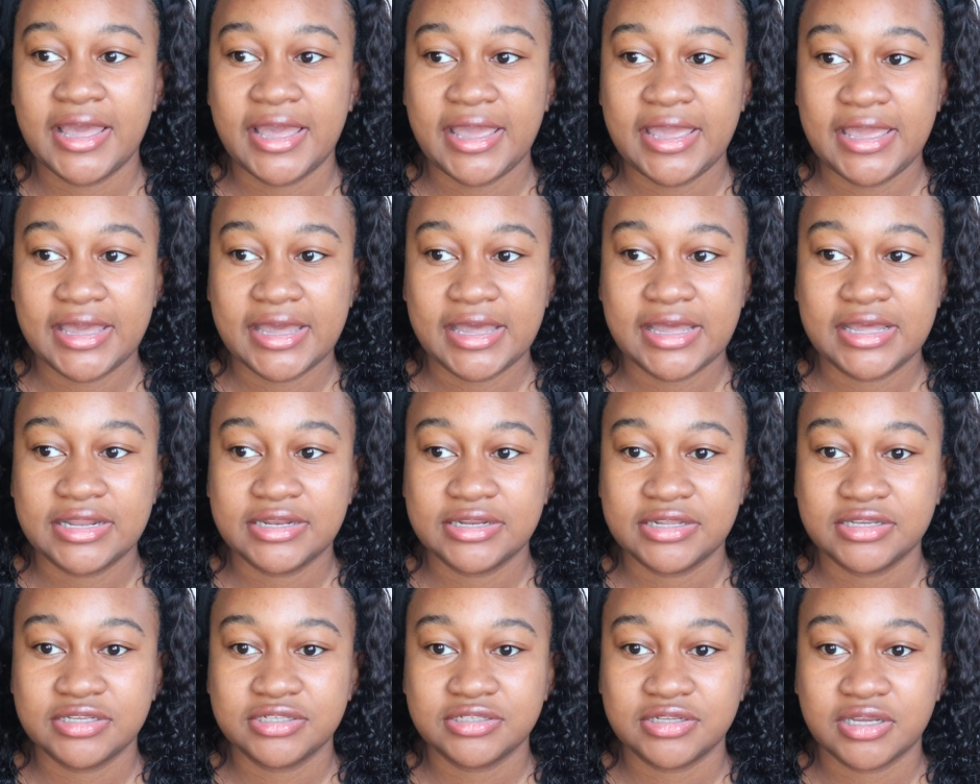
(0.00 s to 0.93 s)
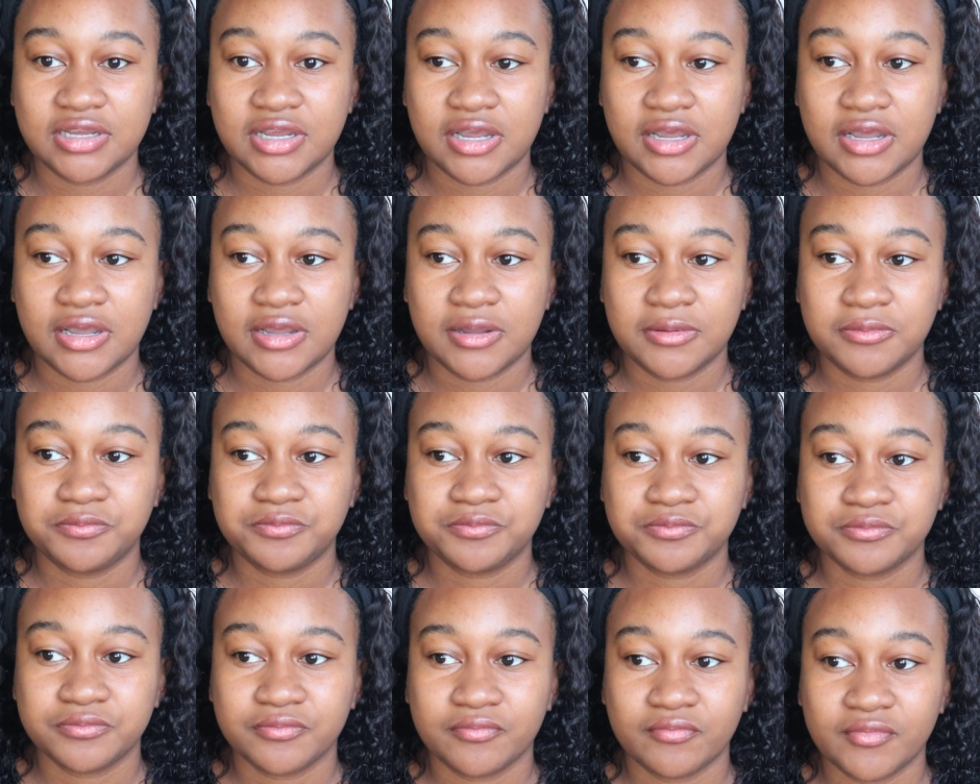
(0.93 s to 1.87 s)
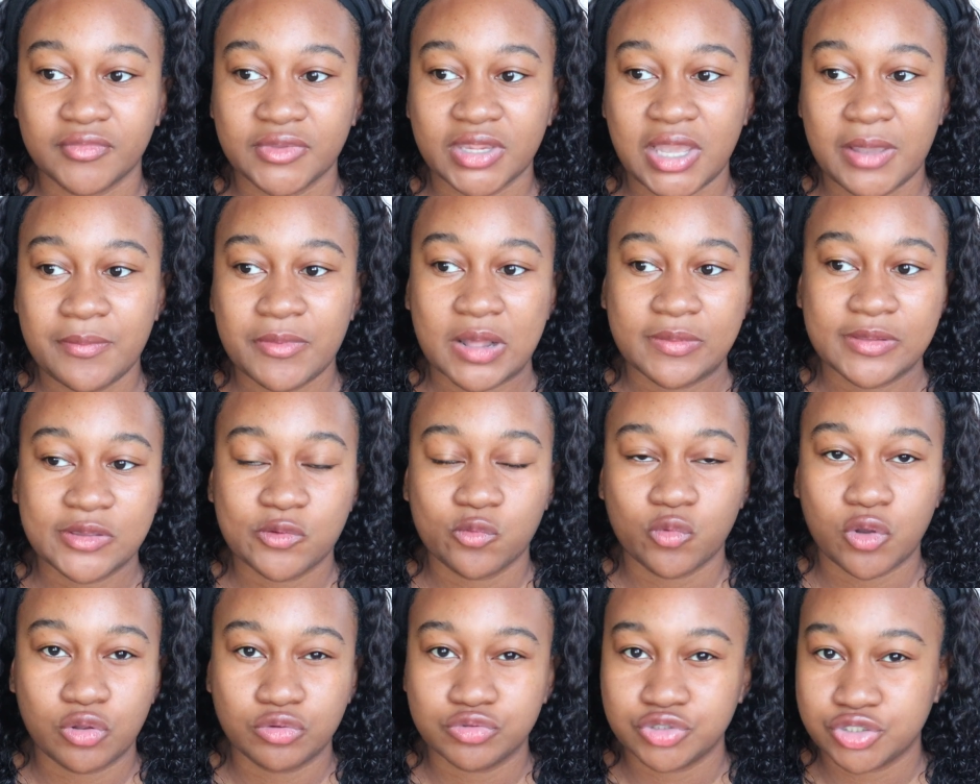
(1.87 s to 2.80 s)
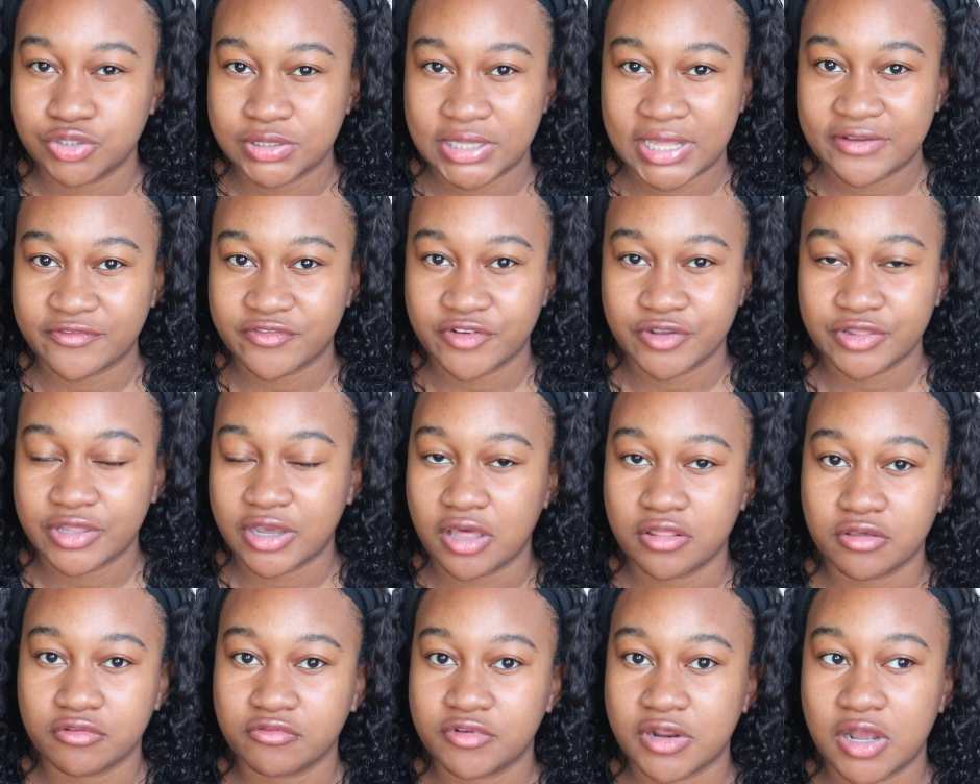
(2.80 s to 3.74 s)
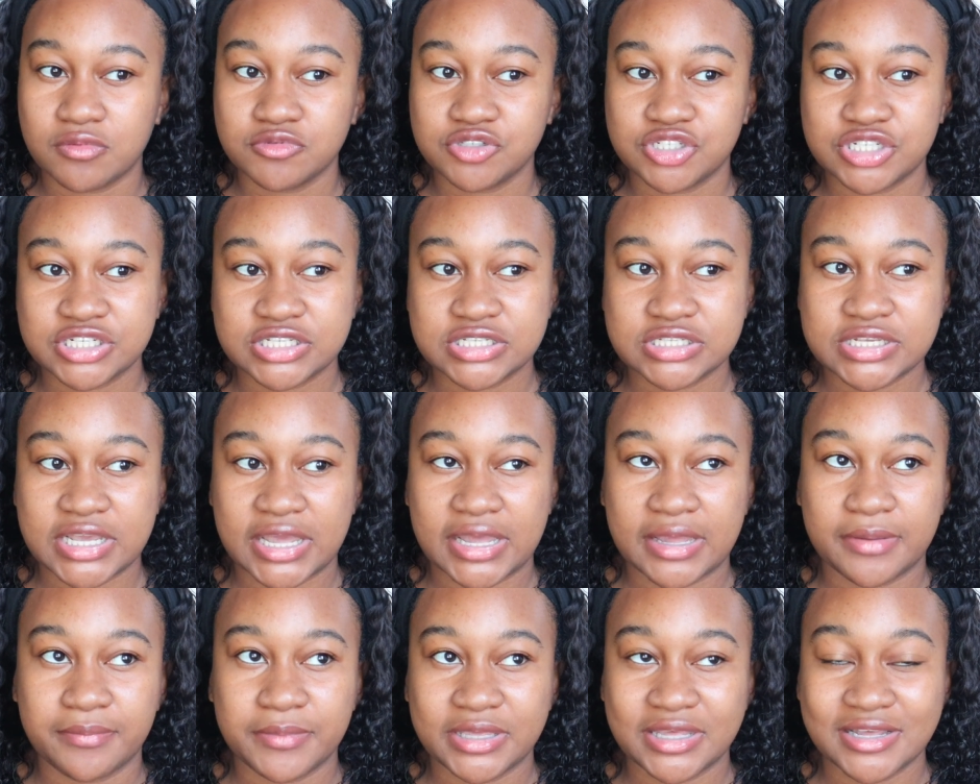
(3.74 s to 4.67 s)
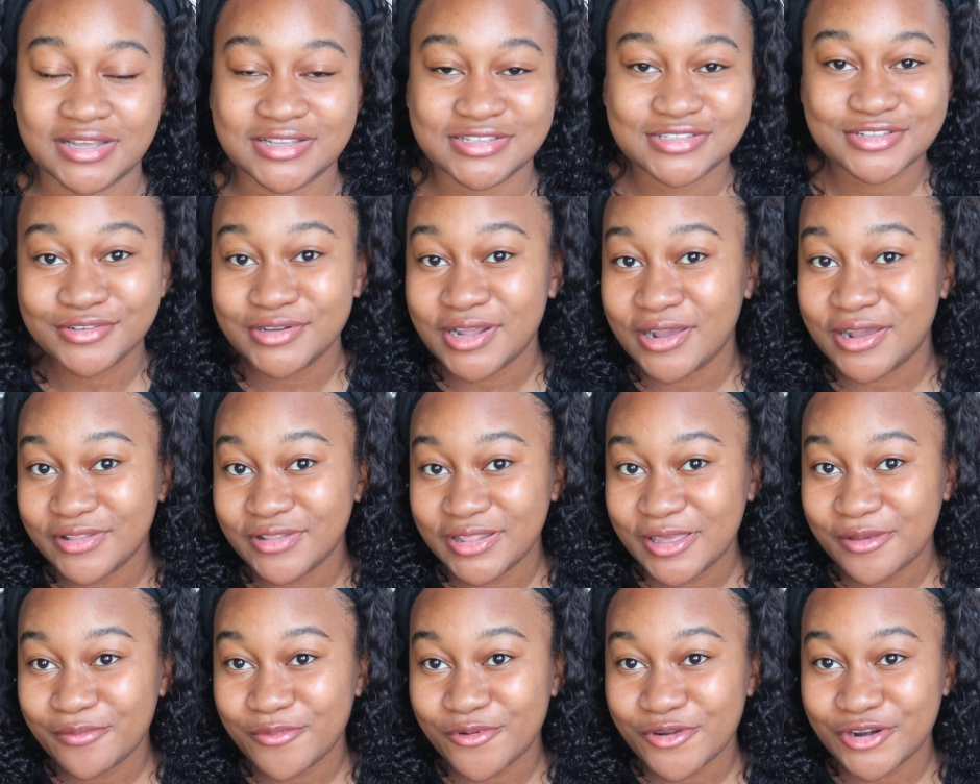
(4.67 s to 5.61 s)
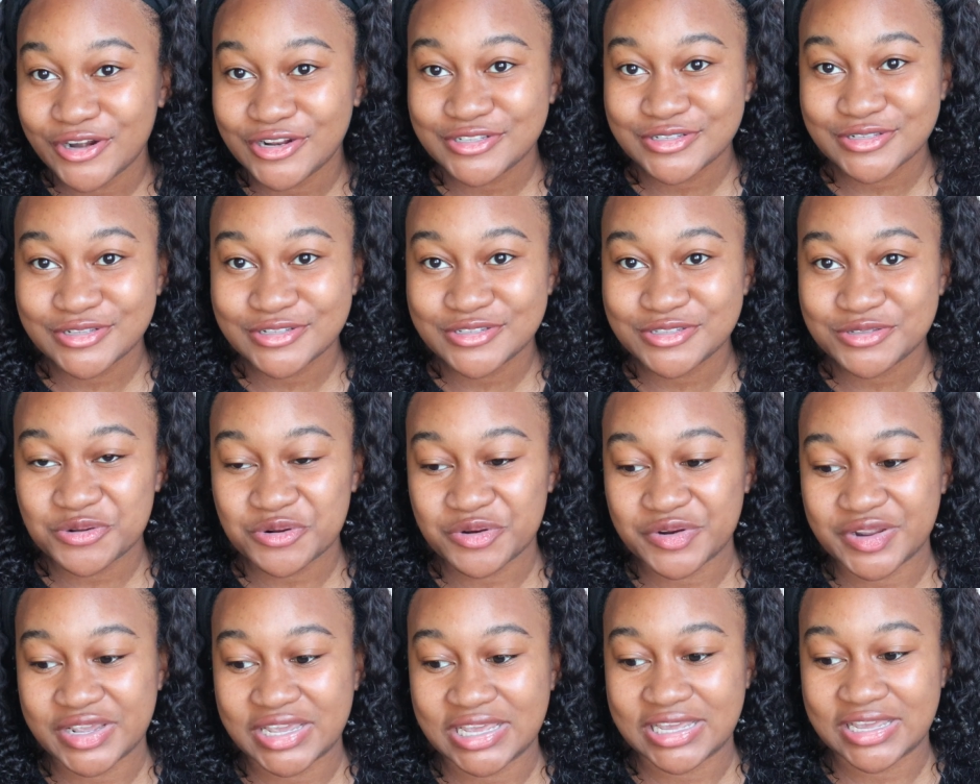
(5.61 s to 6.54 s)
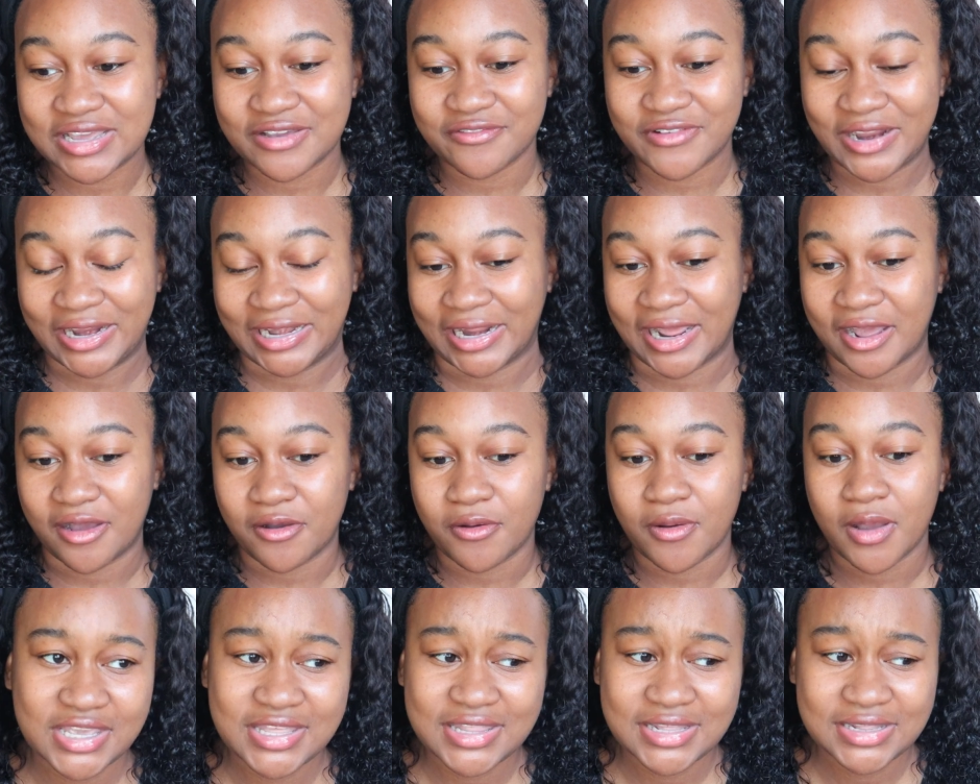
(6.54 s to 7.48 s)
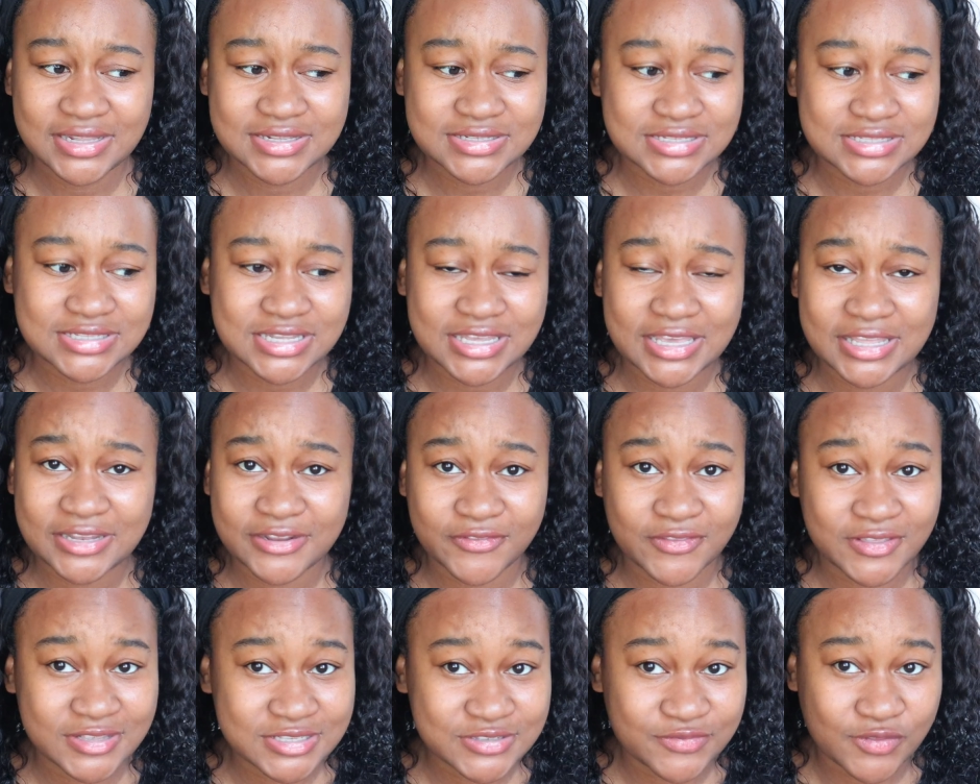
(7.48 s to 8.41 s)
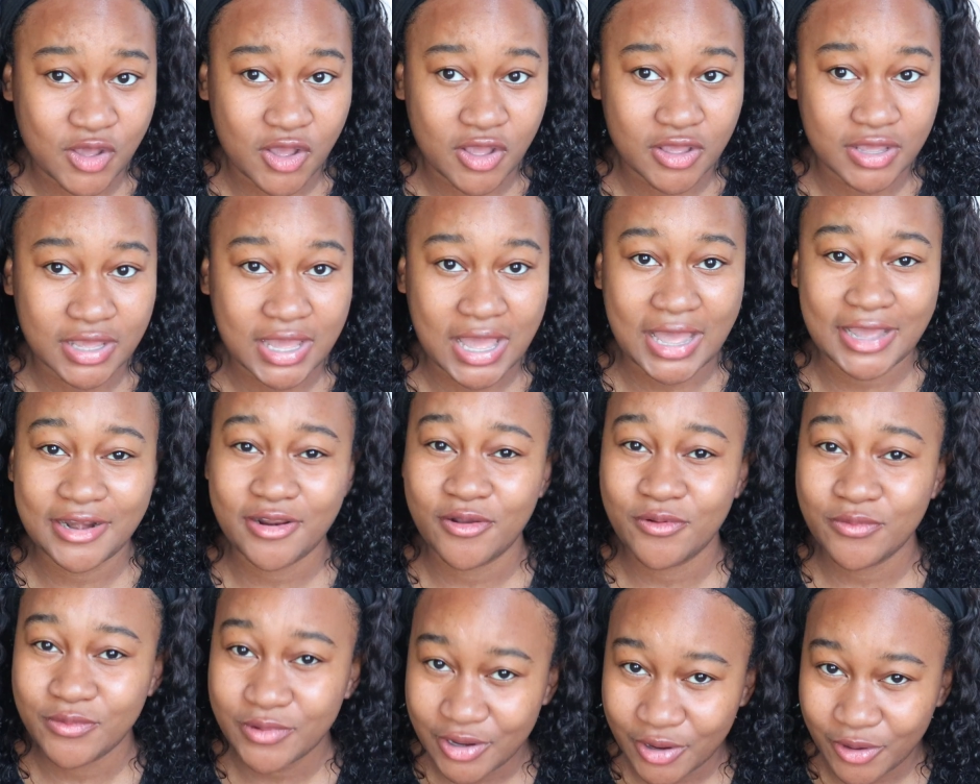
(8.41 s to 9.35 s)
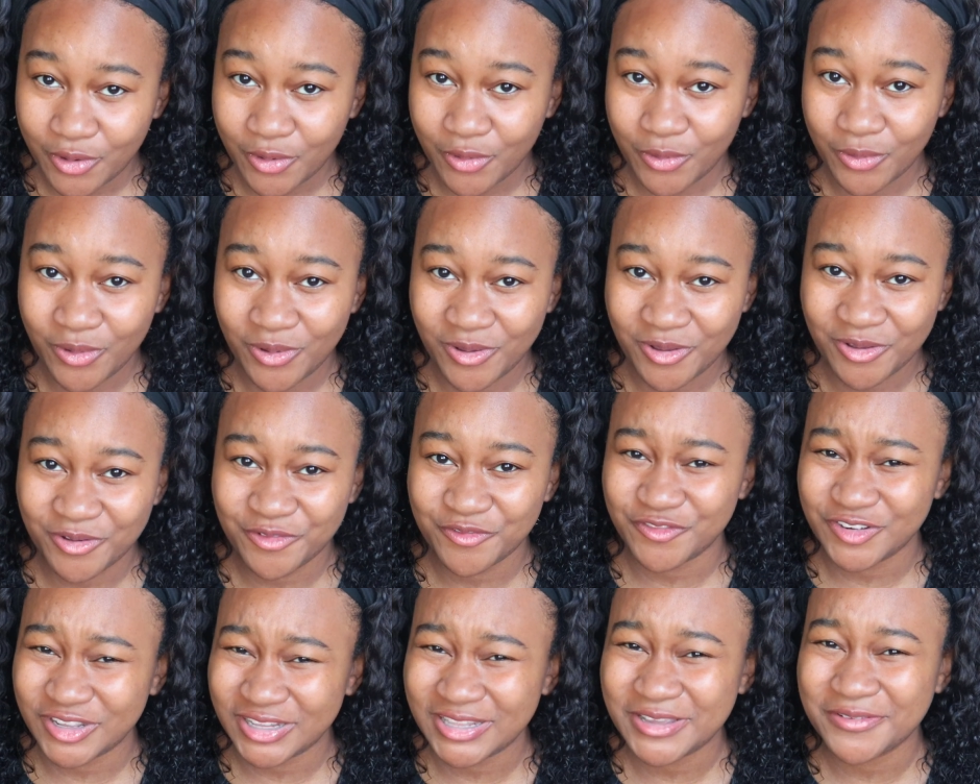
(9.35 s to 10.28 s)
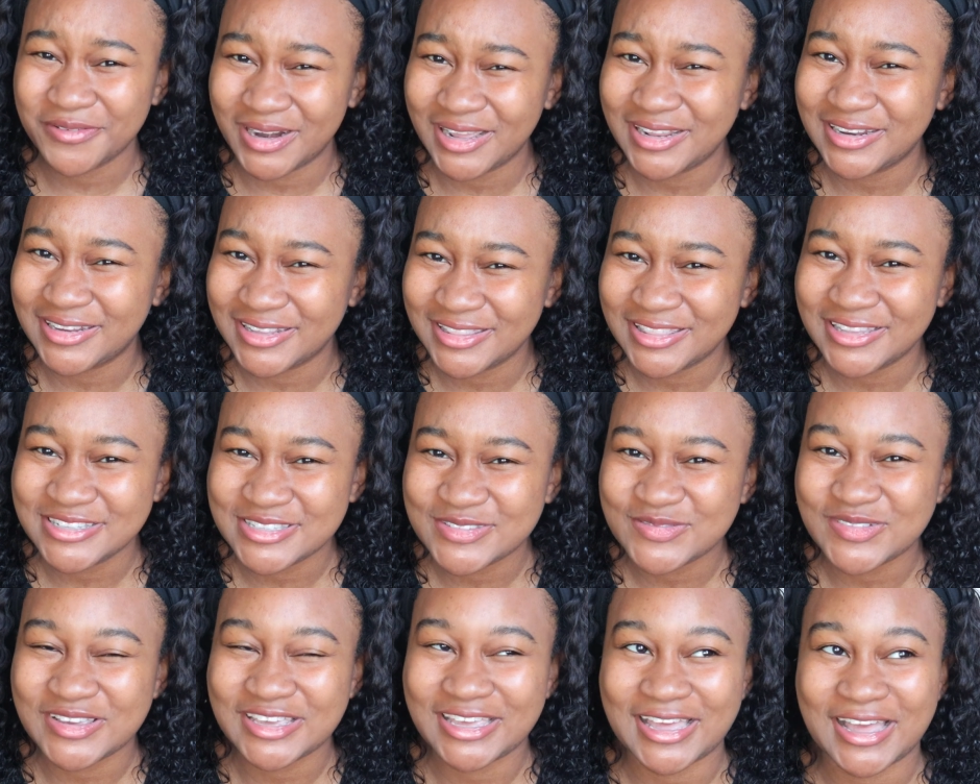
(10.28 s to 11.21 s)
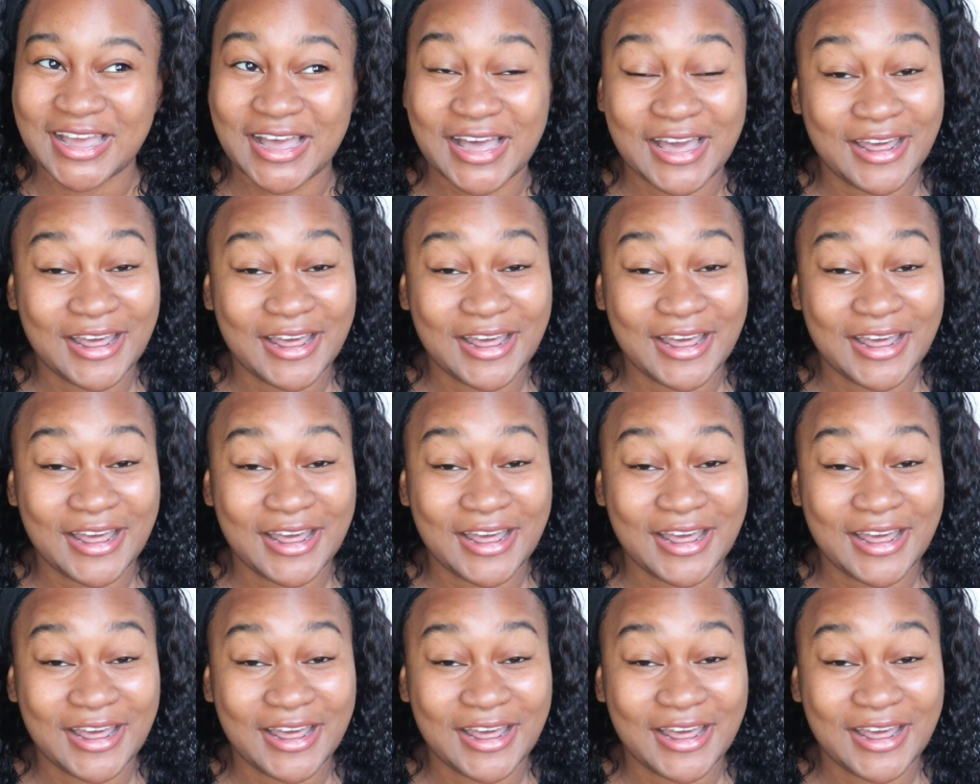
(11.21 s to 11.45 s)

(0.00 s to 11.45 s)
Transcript: And I probably won't do that for the other realms just yet because they're really important to the story right now. I think this is the end of this vlog. I don't know really what I did this week.